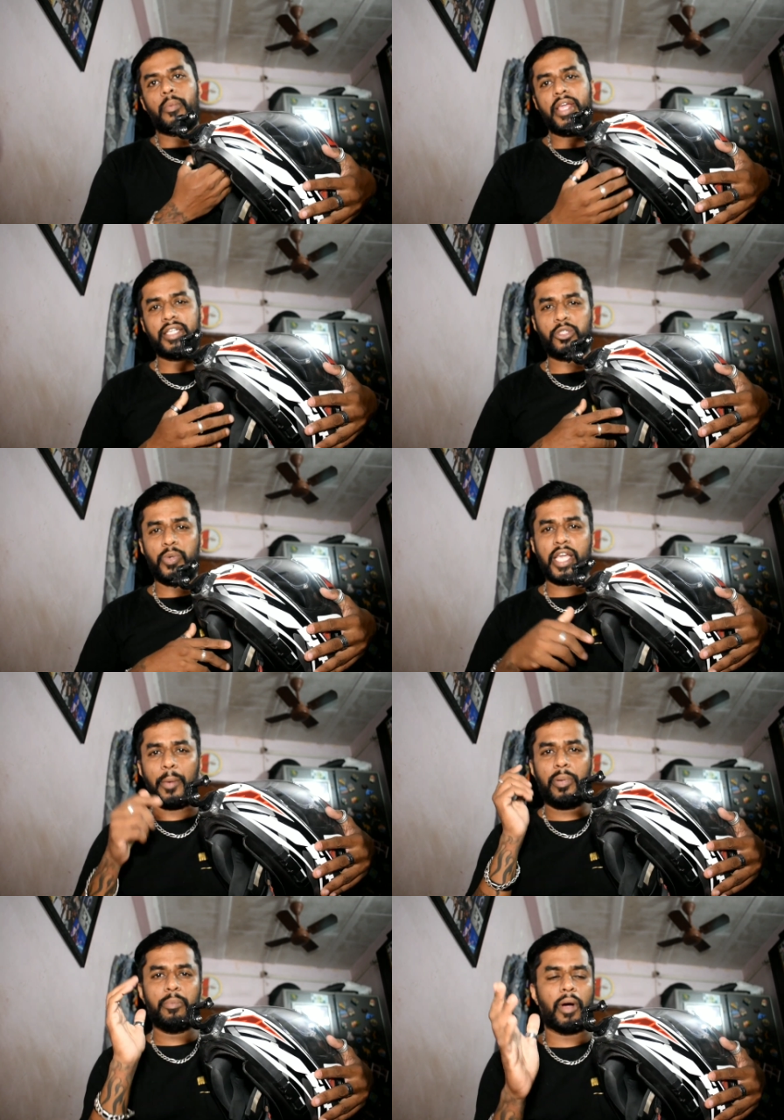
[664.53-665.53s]
Yes, we
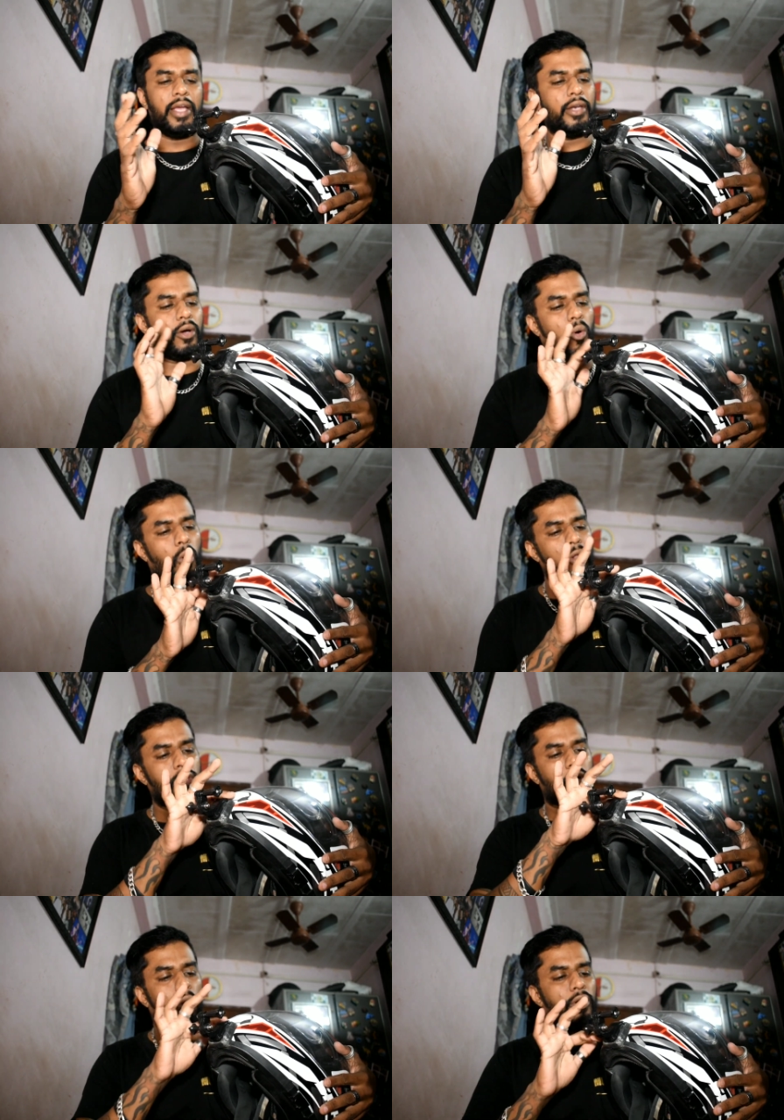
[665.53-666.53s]
kept in mind all
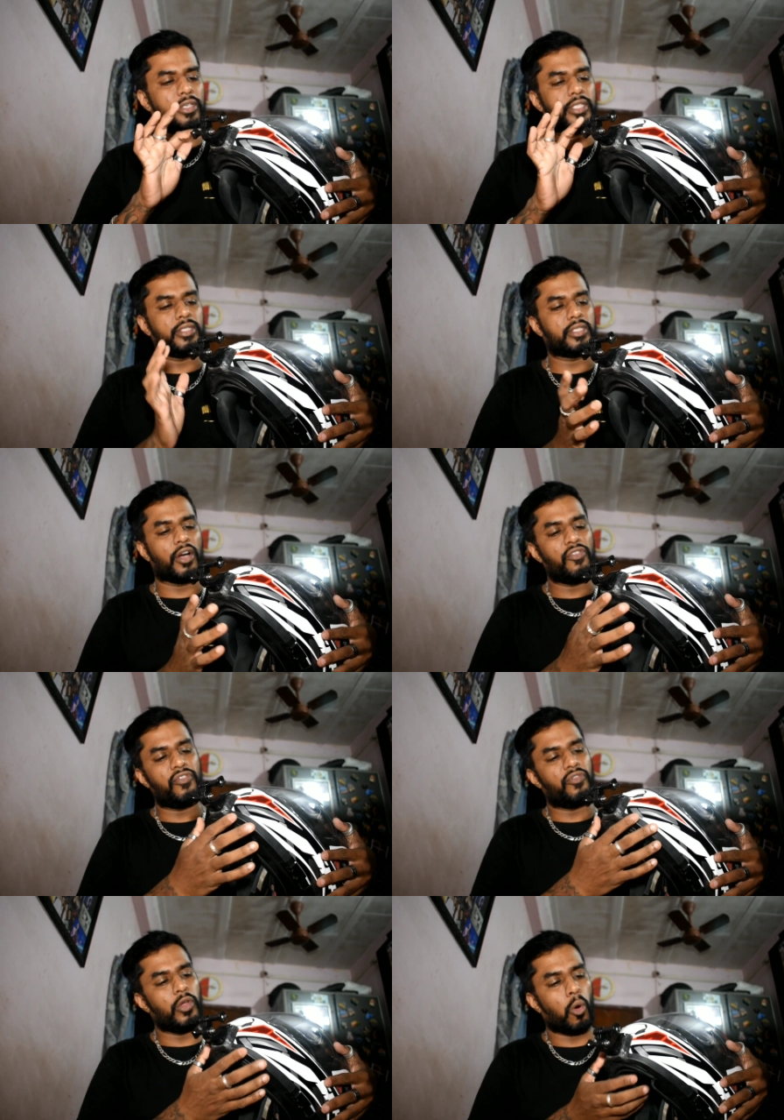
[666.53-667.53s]
the corners and stuff.
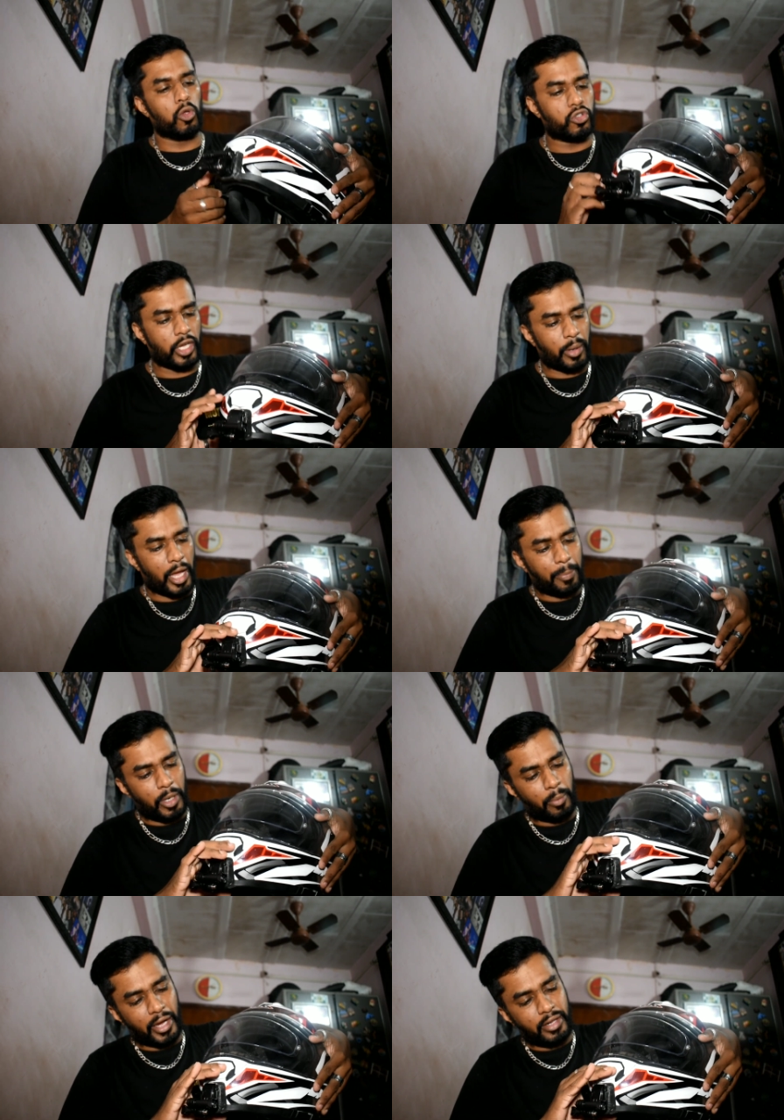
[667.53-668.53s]
We also
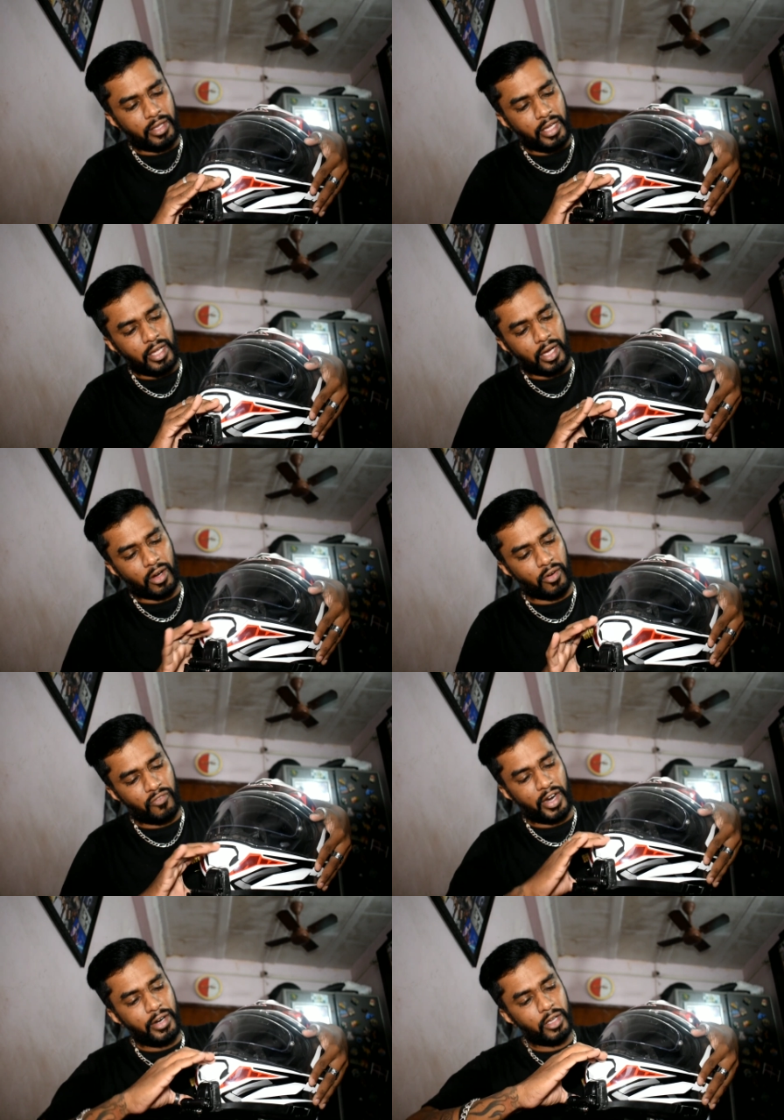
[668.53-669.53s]
kept in mind the
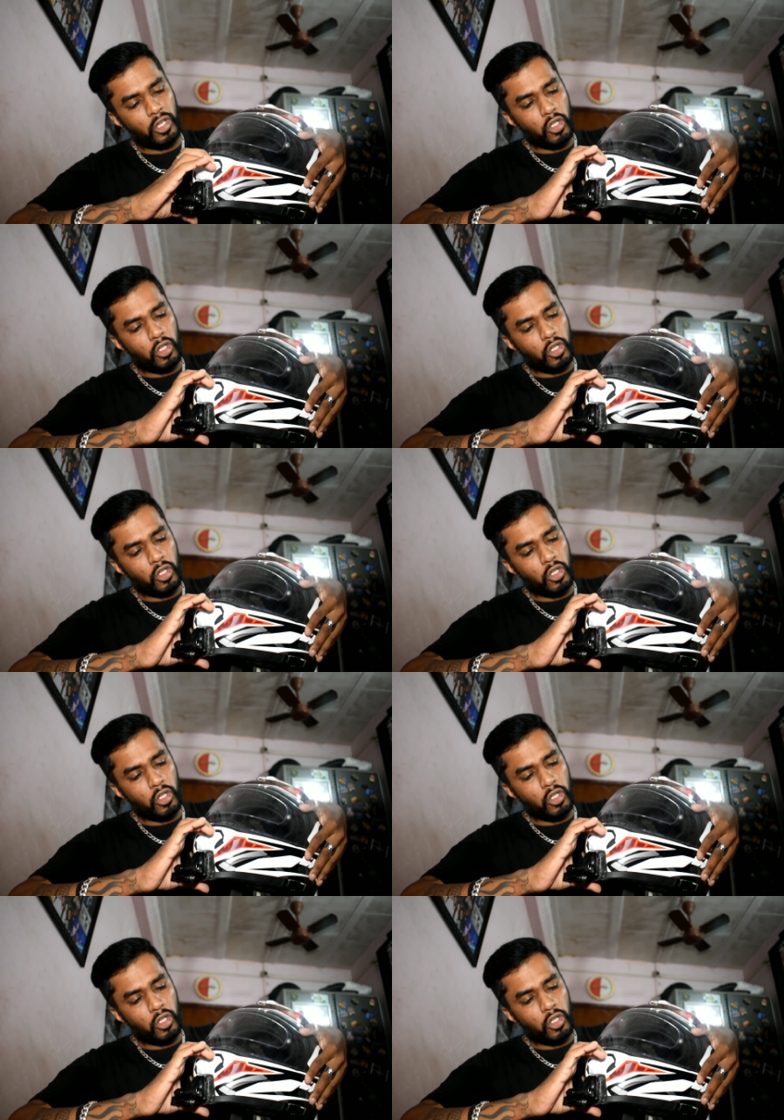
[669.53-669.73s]
vent.